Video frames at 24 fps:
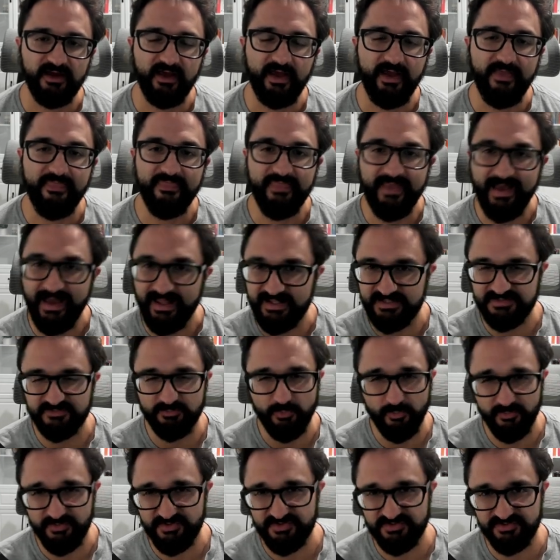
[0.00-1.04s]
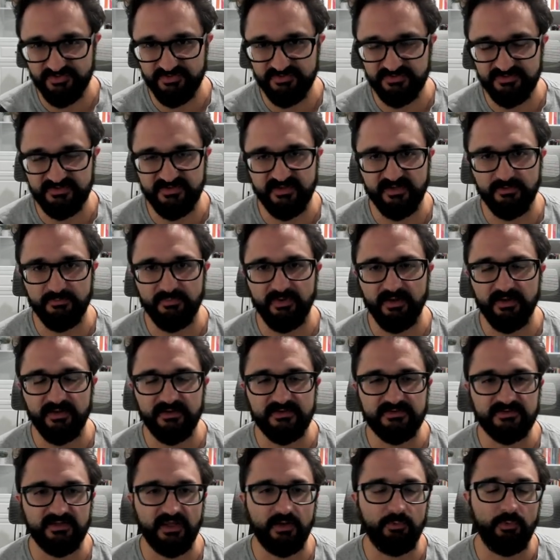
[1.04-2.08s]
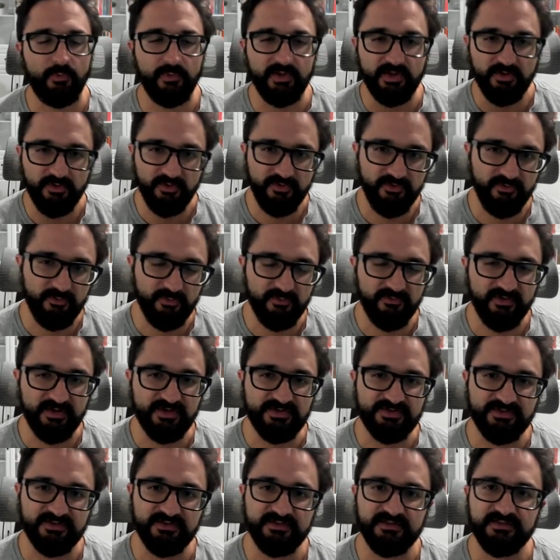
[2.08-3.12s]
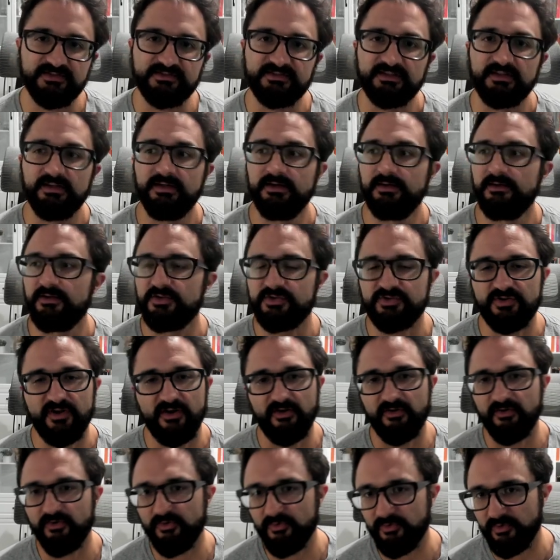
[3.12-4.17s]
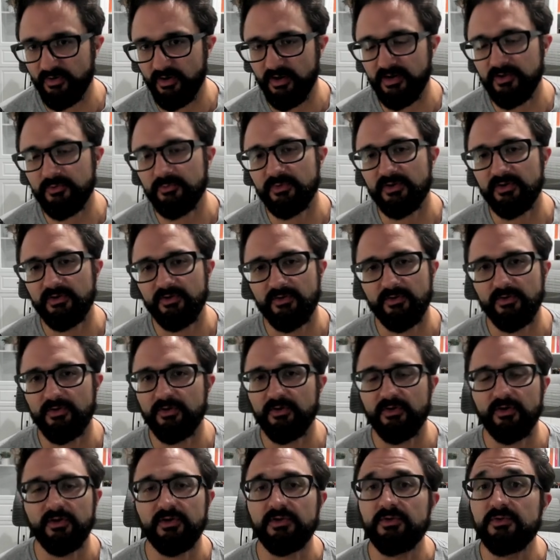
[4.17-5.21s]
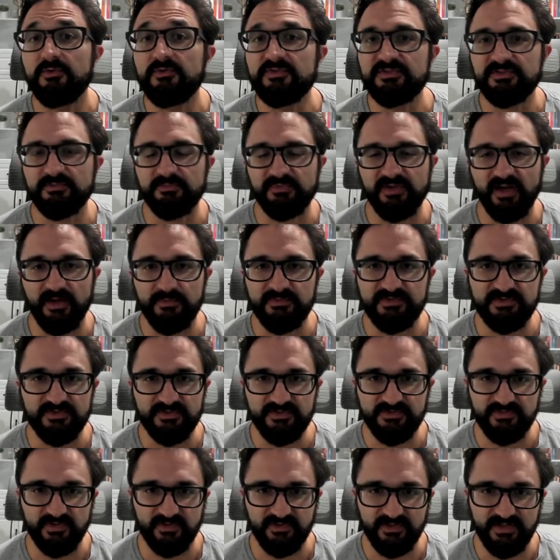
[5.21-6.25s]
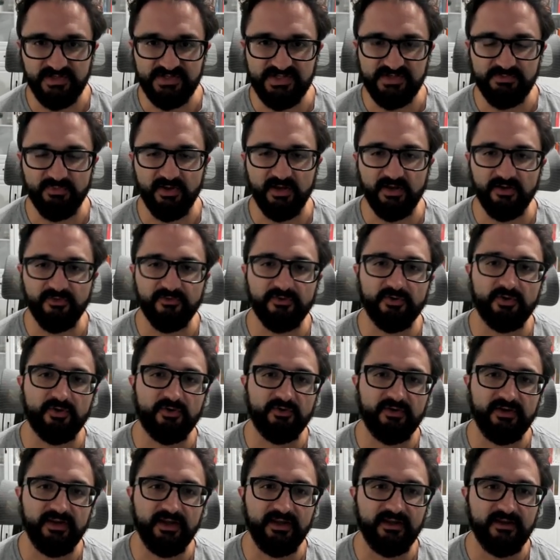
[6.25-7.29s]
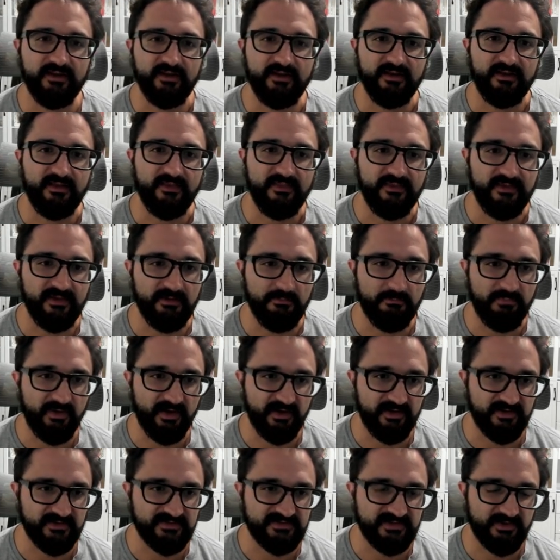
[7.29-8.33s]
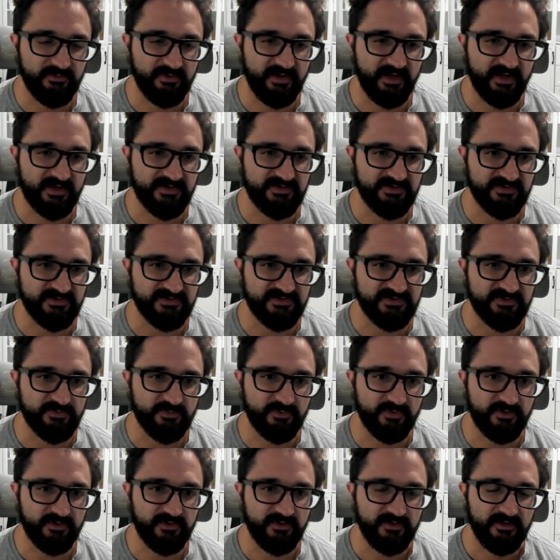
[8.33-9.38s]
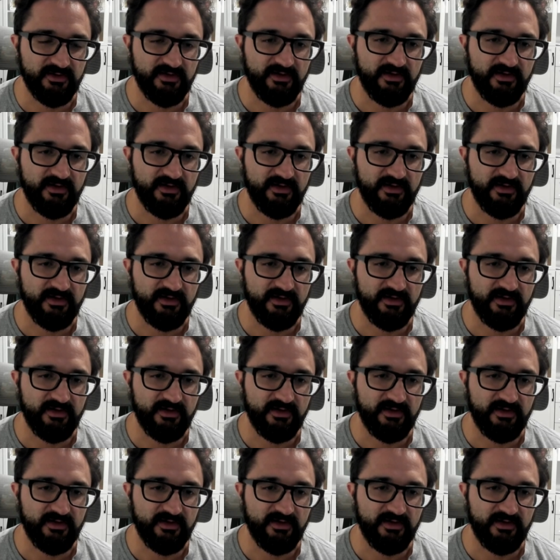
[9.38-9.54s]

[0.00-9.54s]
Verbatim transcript: And that is what we just use as the embeddings. Like what we could do eventually is train our own autoencoder or use some time series foundation model to create the embeddings that we actually store.